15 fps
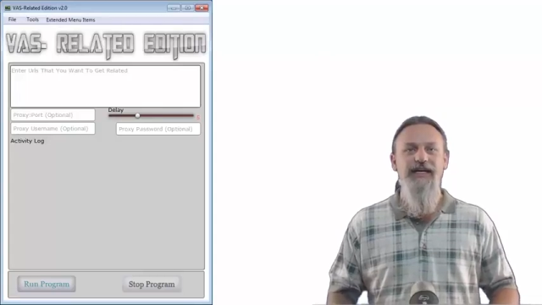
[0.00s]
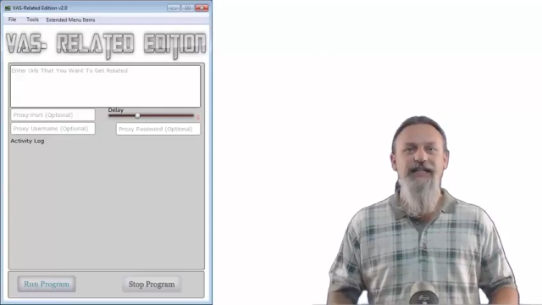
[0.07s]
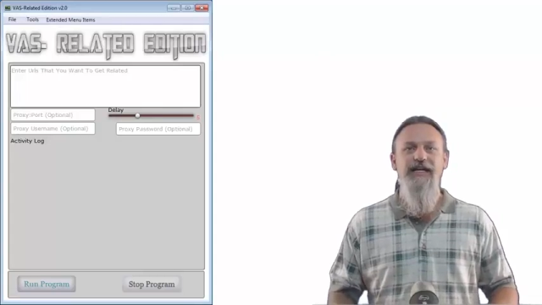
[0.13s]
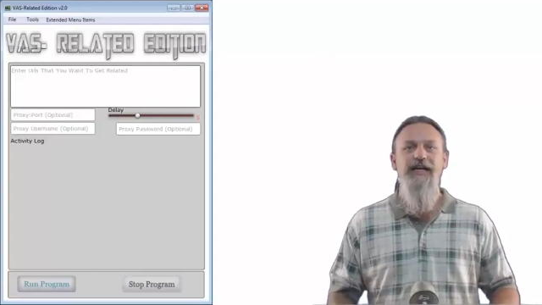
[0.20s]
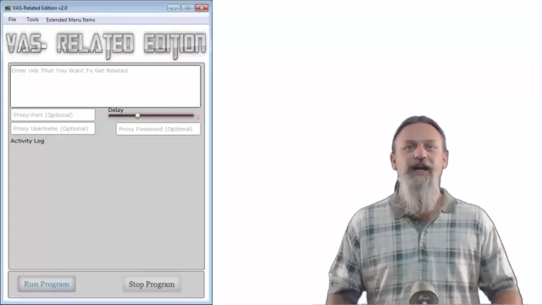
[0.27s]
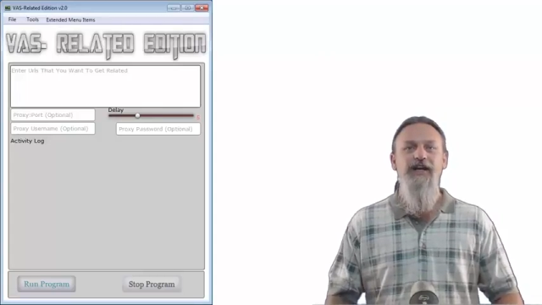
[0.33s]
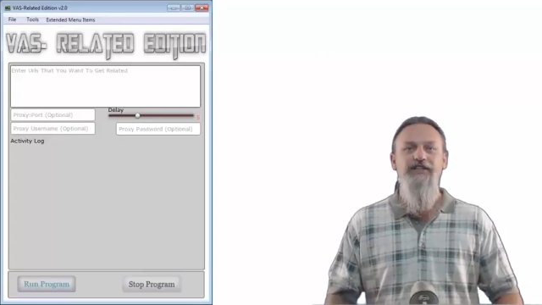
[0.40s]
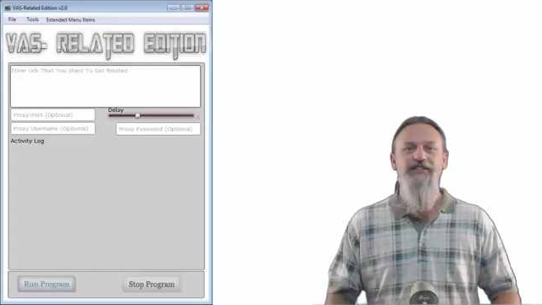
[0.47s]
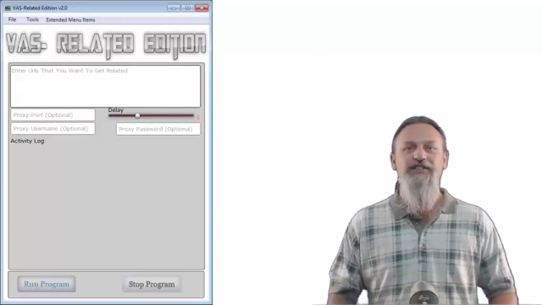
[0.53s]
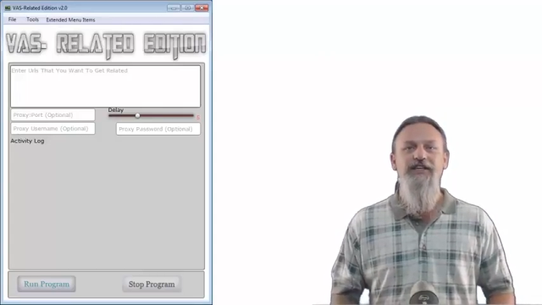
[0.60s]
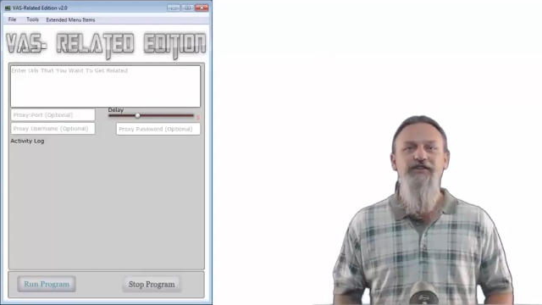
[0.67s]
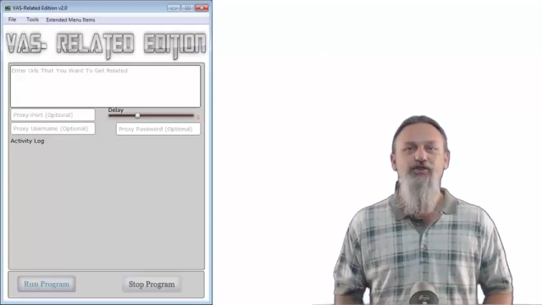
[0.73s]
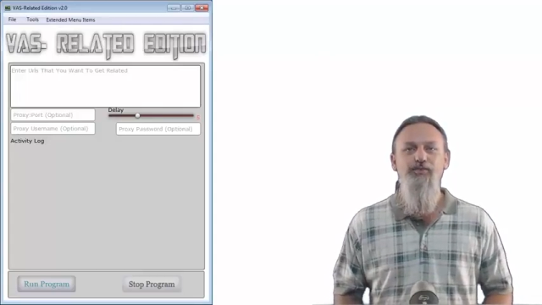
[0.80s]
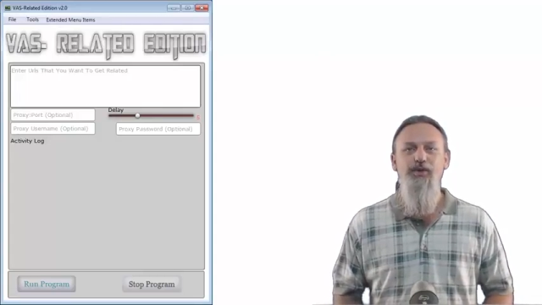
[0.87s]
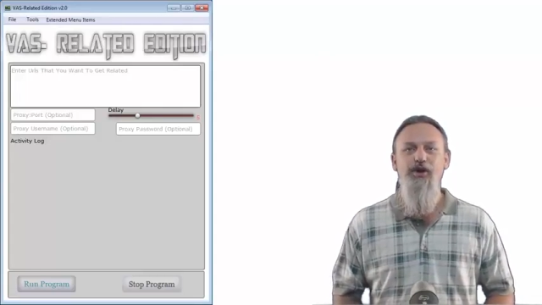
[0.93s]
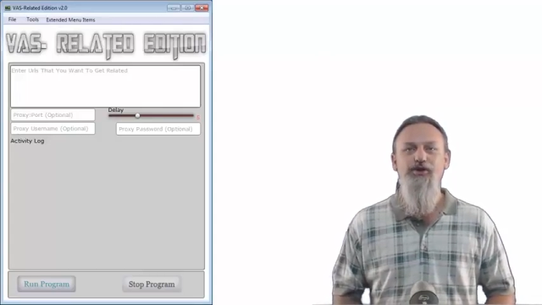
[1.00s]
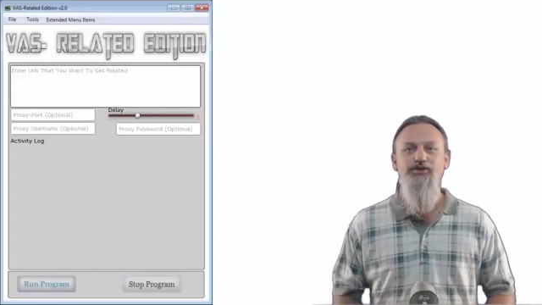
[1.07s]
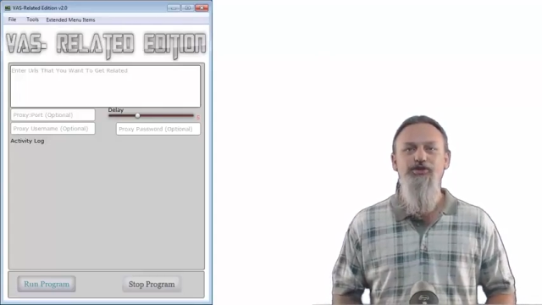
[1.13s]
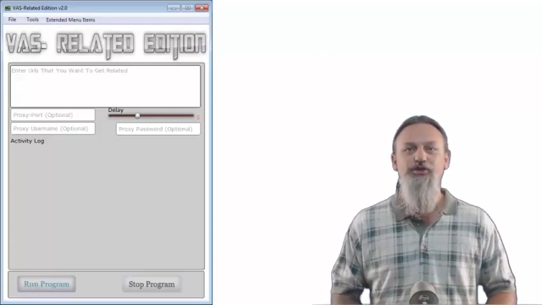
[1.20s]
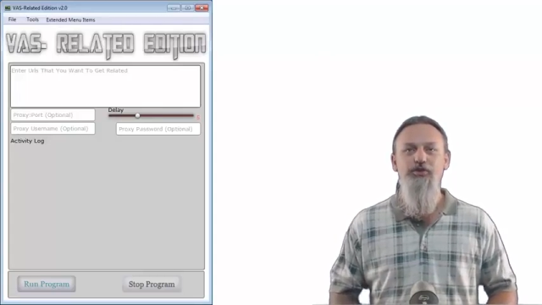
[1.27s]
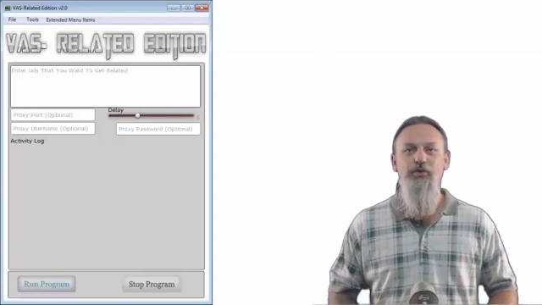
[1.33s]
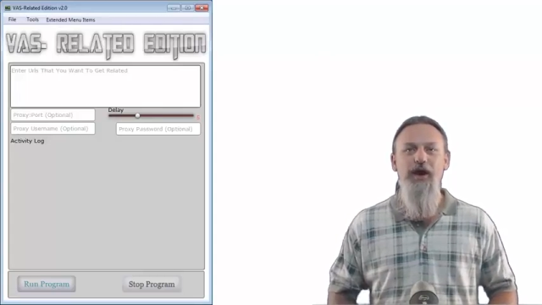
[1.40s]
that not a single
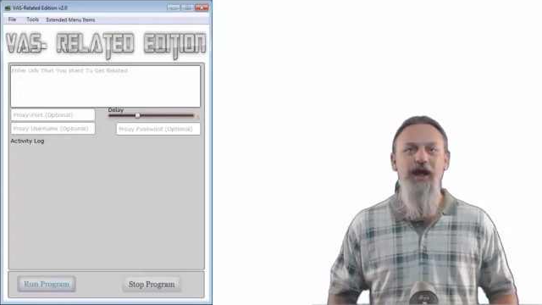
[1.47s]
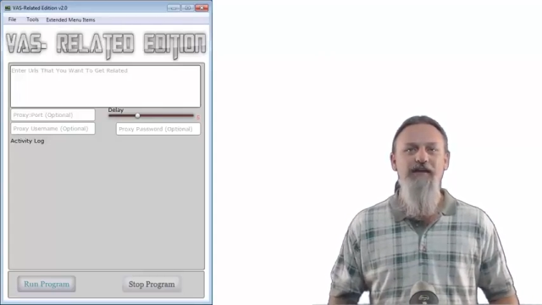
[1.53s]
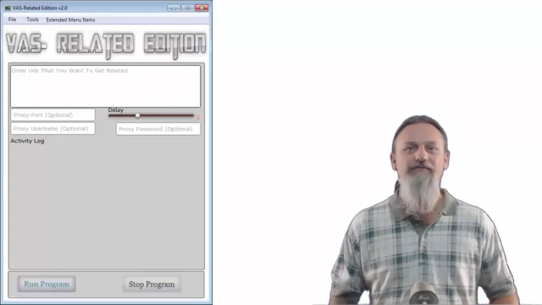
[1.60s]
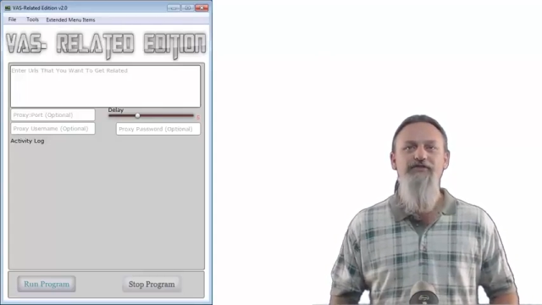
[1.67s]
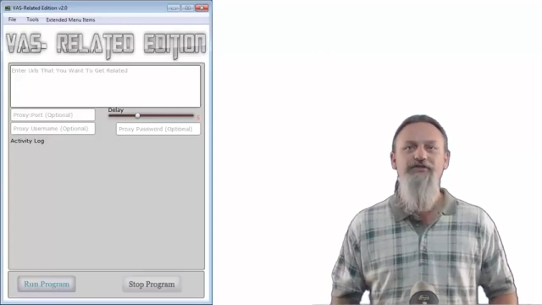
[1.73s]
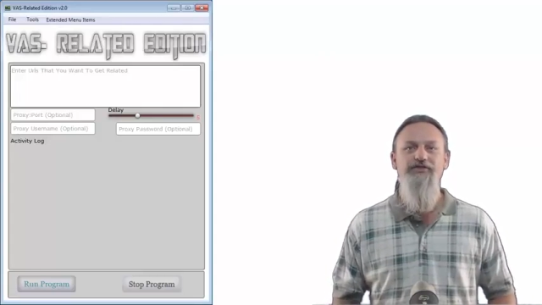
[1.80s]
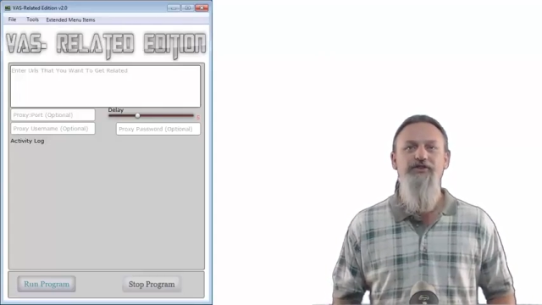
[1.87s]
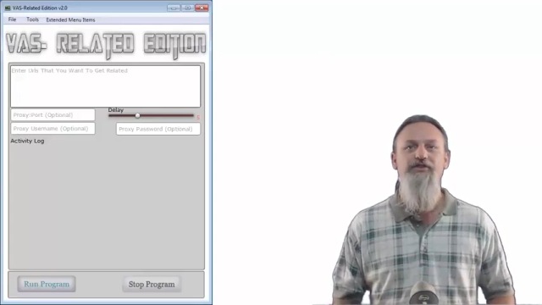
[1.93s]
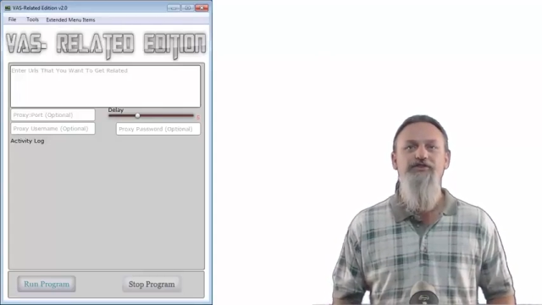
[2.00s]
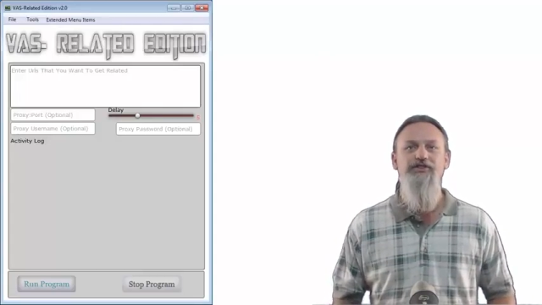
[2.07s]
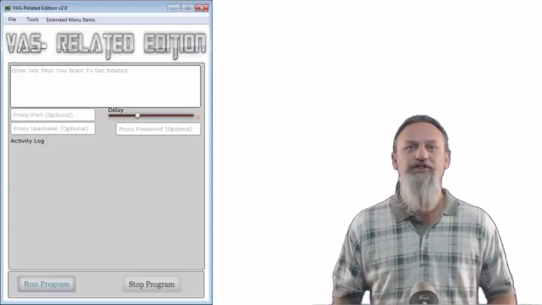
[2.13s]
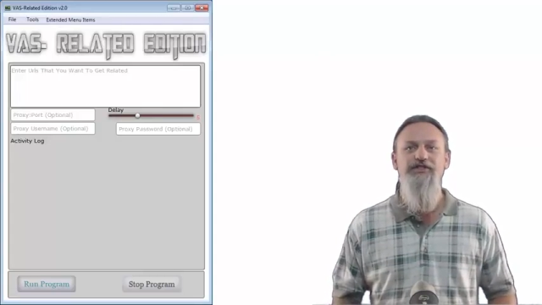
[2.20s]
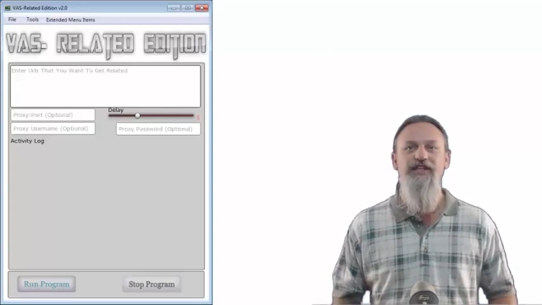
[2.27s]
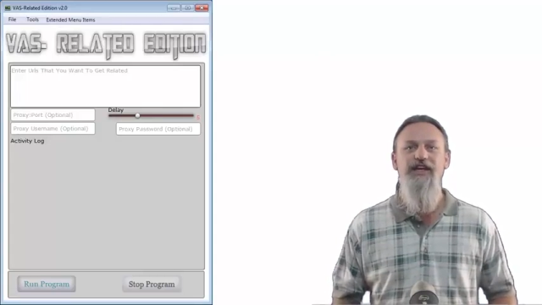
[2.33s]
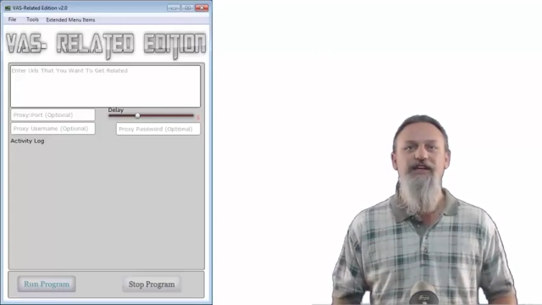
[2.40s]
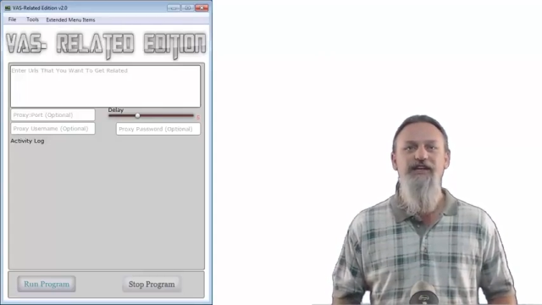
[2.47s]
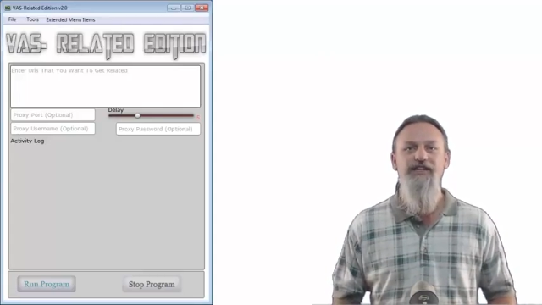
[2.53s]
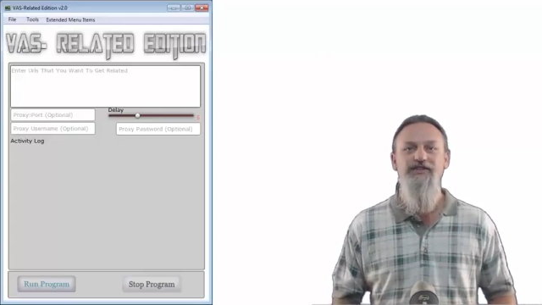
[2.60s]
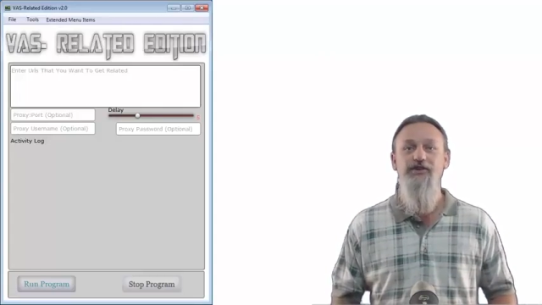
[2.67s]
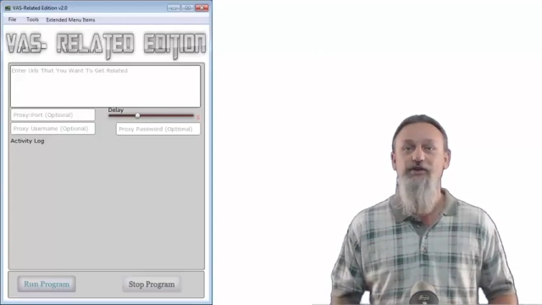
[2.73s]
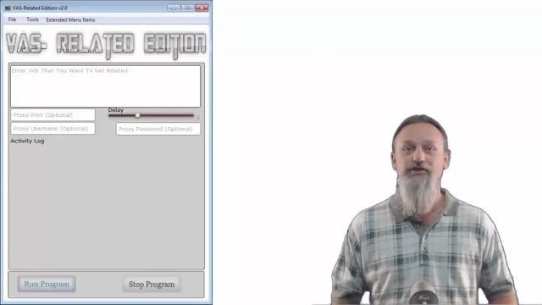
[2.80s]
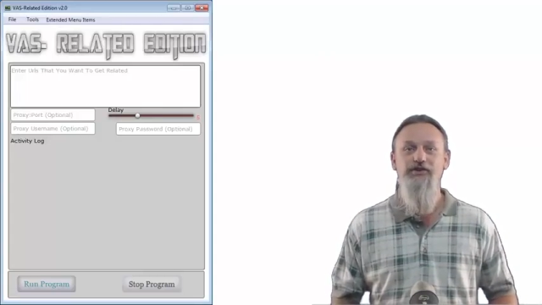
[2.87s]
person who ever searches that
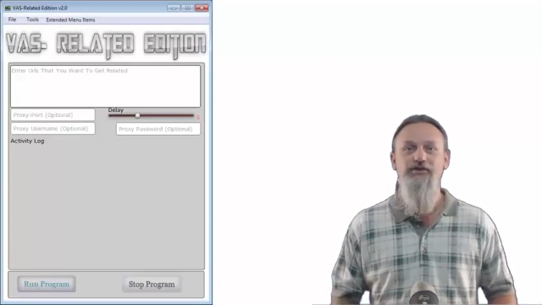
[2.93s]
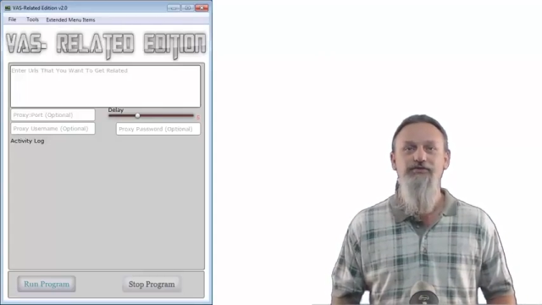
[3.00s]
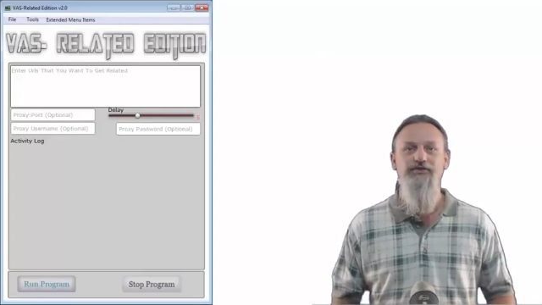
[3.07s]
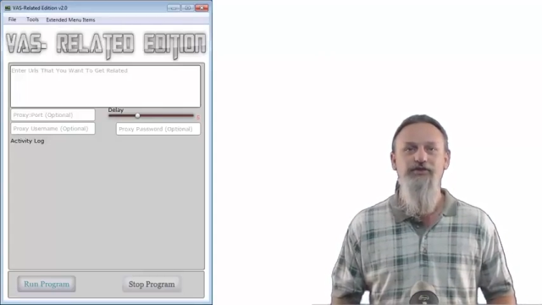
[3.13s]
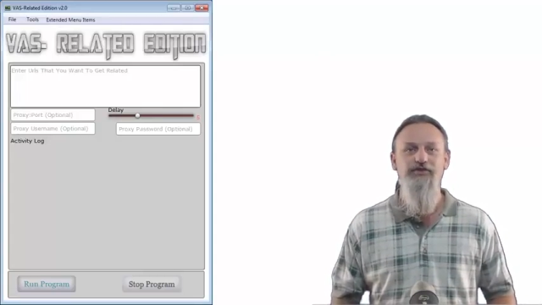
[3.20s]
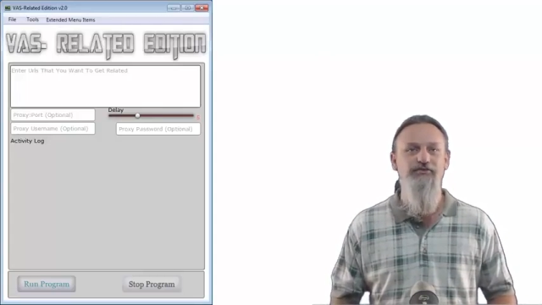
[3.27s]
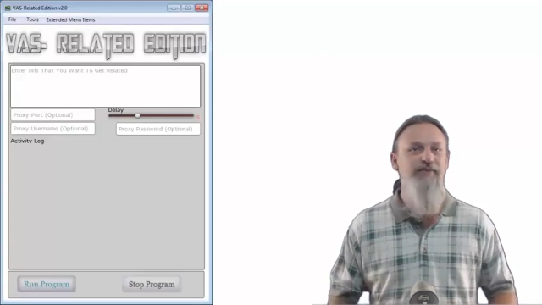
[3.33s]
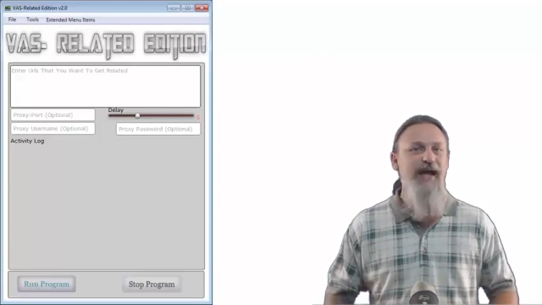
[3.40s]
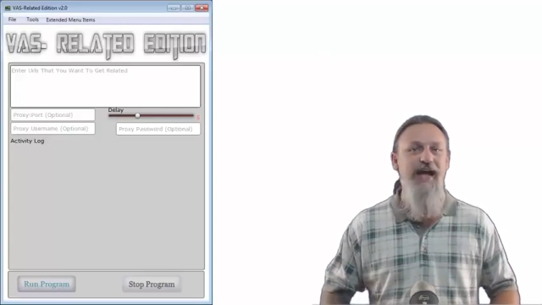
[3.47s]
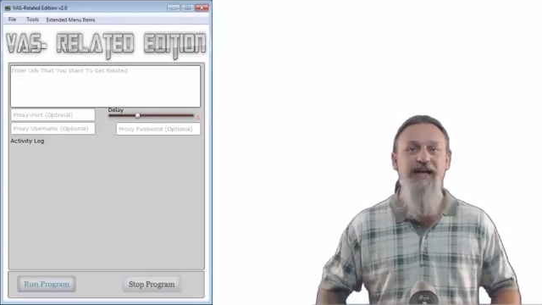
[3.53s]
niche on YouTube